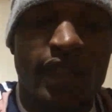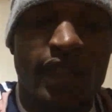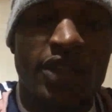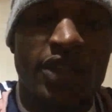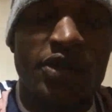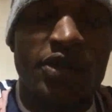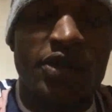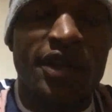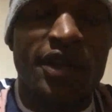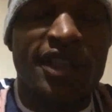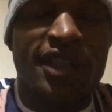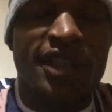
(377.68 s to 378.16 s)

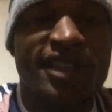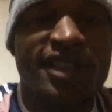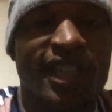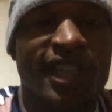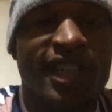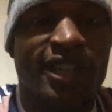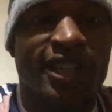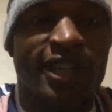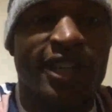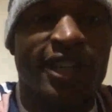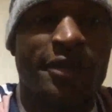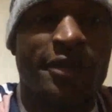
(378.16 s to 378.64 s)
Like going to
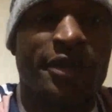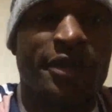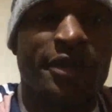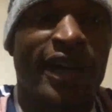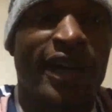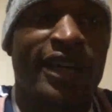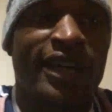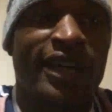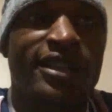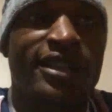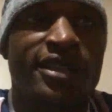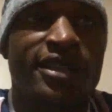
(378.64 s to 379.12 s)
Saturday
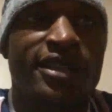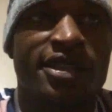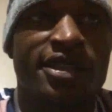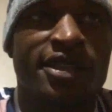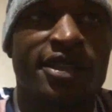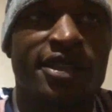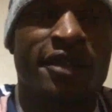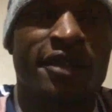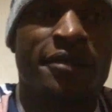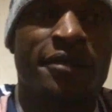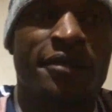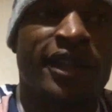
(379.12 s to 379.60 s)

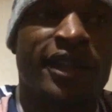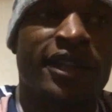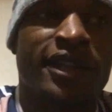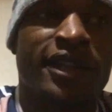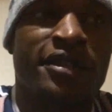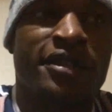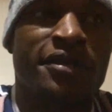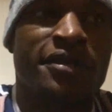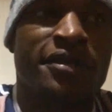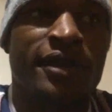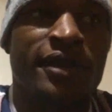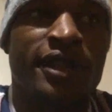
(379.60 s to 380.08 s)
practice, shark
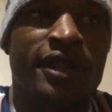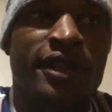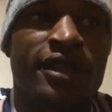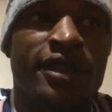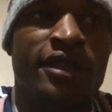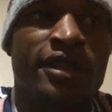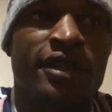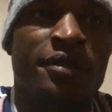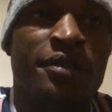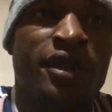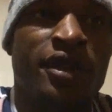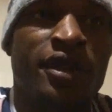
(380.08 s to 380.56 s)
base,
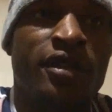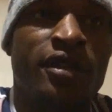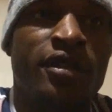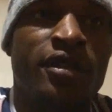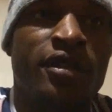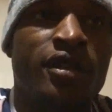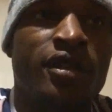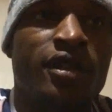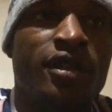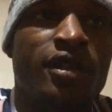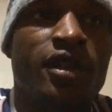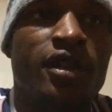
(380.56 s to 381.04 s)
man, to
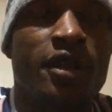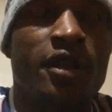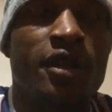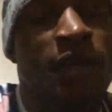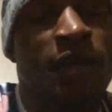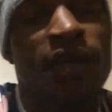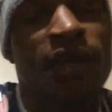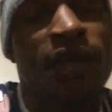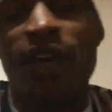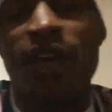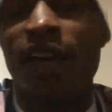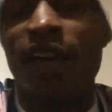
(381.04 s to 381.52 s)
be
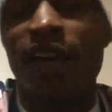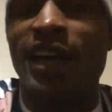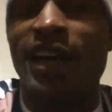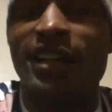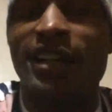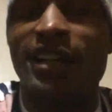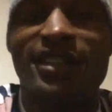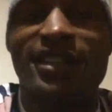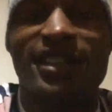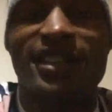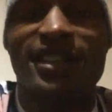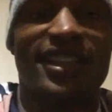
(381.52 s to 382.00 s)
an
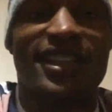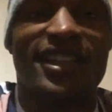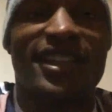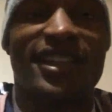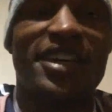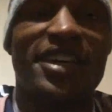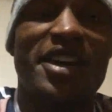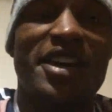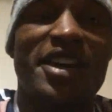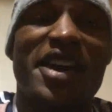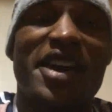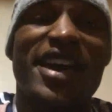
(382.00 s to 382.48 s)
ass
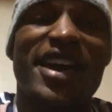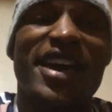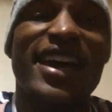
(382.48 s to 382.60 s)
kick.